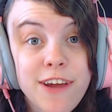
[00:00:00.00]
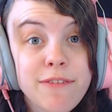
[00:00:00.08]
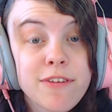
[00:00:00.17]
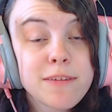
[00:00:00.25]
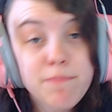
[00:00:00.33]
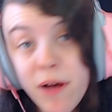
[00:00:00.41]

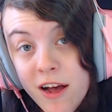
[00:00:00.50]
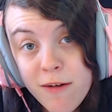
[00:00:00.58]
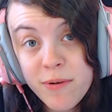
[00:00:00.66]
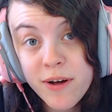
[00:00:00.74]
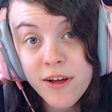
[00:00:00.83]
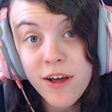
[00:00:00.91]
favorite
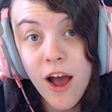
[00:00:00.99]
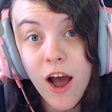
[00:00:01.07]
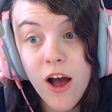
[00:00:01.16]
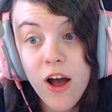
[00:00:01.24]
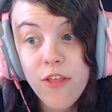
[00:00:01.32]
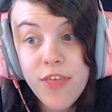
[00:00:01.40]
pub.
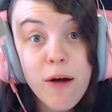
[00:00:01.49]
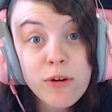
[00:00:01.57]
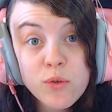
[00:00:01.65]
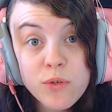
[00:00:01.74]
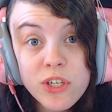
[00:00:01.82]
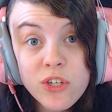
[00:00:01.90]
That
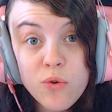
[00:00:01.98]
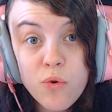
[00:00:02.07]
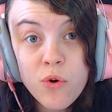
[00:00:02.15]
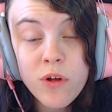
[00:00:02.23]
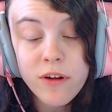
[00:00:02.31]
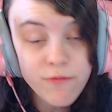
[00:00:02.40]
was really
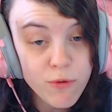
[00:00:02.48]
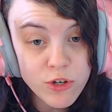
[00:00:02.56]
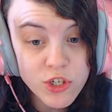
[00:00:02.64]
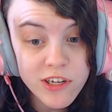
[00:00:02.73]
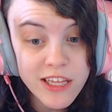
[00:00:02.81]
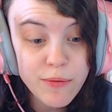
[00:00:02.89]
cool.
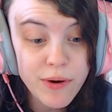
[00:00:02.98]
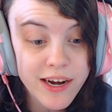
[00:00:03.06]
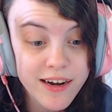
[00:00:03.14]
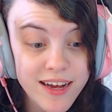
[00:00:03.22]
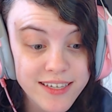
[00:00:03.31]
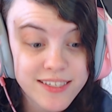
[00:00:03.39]
Unfortunately, we
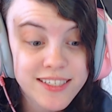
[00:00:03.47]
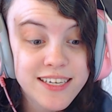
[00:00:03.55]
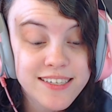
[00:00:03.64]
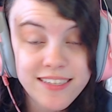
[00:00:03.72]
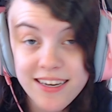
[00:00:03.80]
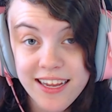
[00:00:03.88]
did not
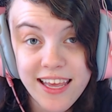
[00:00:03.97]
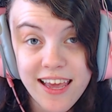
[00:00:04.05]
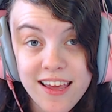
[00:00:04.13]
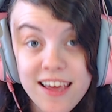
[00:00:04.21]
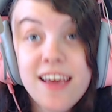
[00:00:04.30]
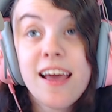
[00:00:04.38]
see
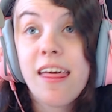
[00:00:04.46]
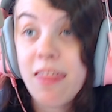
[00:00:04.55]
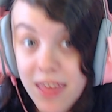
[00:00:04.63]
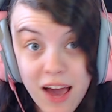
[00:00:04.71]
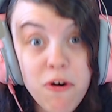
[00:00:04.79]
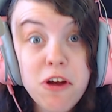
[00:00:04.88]
Syndicate.
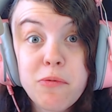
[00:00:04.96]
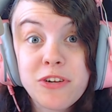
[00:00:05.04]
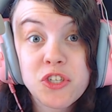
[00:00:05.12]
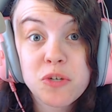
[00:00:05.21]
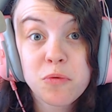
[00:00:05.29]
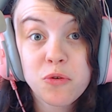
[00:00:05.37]
That would have been
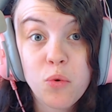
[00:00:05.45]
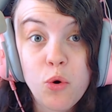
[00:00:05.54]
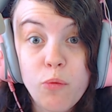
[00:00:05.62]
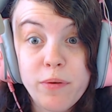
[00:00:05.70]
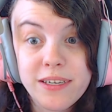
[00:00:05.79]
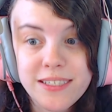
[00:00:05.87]
super
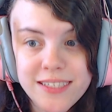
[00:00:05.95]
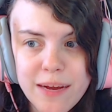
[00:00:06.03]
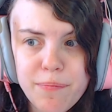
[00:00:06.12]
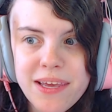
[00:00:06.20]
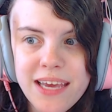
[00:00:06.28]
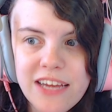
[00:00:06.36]
cool, but
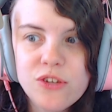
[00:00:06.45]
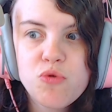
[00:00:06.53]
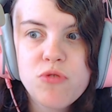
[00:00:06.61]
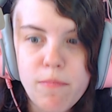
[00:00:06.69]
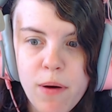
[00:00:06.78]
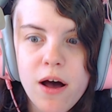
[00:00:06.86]
stepping
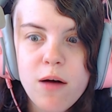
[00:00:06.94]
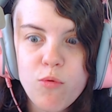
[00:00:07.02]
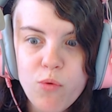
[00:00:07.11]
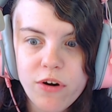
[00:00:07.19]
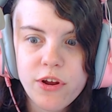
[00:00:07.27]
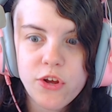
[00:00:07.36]
into the pub
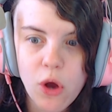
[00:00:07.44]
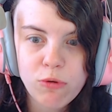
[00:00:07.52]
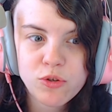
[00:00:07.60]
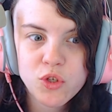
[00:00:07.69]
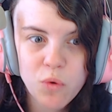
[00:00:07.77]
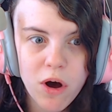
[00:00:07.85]
where he
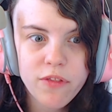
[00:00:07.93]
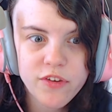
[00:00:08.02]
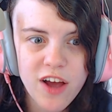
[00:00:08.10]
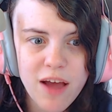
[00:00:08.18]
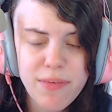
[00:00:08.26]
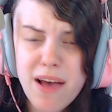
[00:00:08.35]
goes to all the
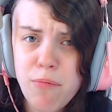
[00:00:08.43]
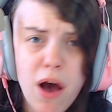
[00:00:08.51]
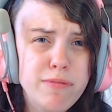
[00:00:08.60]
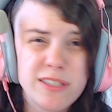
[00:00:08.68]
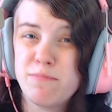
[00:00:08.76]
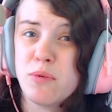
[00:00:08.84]
time, that
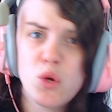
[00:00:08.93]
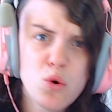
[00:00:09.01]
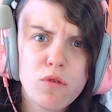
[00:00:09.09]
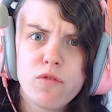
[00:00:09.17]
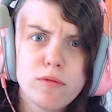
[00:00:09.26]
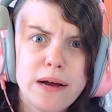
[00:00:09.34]
pub is
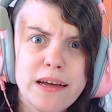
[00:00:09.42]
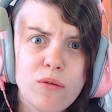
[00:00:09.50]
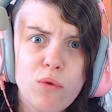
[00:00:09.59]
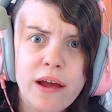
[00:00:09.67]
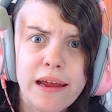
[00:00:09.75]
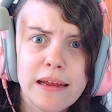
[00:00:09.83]
beautiful, by the
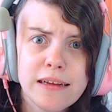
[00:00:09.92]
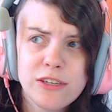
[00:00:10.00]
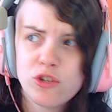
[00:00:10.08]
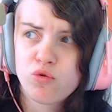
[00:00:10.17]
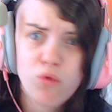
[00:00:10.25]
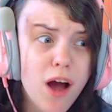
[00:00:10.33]
way.
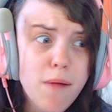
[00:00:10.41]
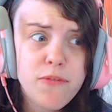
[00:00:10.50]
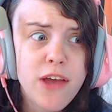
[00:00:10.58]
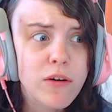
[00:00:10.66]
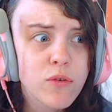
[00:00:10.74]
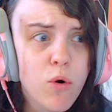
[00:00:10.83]
Drop
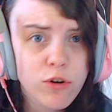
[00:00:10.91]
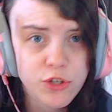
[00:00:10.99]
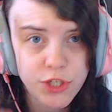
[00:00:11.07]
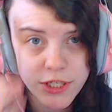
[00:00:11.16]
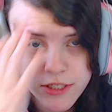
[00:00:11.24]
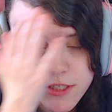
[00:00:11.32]
dead
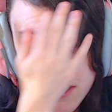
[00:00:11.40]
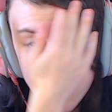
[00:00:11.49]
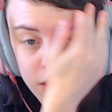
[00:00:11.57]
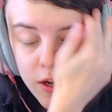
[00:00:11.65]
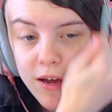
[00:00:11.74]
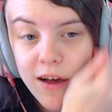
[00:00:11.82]
gorgeous.
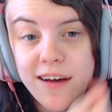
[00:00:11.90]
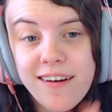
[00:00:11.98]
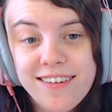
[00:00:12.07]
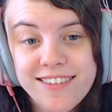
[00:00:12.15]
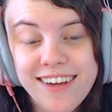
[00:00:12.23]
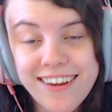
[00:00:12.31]

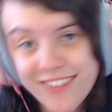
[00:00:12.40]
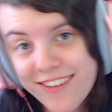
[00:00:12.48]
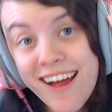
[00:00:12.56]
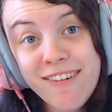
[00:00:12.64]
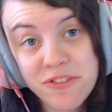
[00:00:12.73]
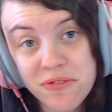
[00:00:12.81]
So
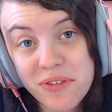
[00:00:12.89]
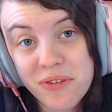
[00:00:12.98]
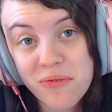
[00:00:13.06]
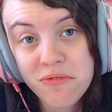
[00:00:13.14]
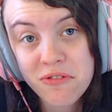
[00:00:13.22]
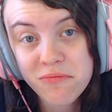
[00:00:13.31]
that was really
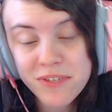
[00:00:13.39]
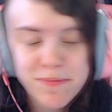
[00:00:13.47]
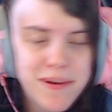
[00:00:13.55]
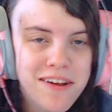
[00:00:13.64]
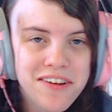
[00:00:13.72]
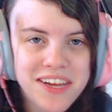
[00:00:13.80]
cool. We
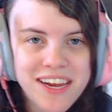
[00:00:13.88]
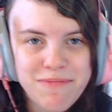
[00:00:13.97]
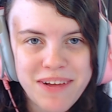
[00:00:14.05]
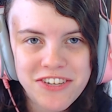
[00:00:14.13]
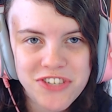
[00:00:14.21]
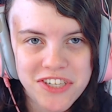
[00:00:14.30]
spent all day in
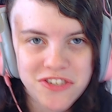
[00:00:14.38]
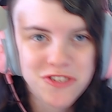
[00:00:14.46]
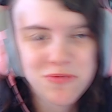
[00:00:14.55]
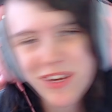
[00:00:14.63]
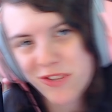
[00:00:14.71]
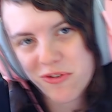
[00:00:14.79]

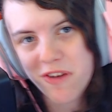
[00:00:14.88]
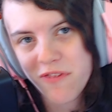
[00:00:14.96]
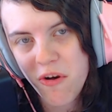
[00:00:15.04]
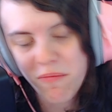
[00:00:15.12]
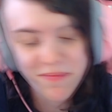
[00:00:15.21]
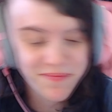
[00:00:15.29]
Manchester. We drove
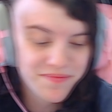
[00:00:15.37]
home.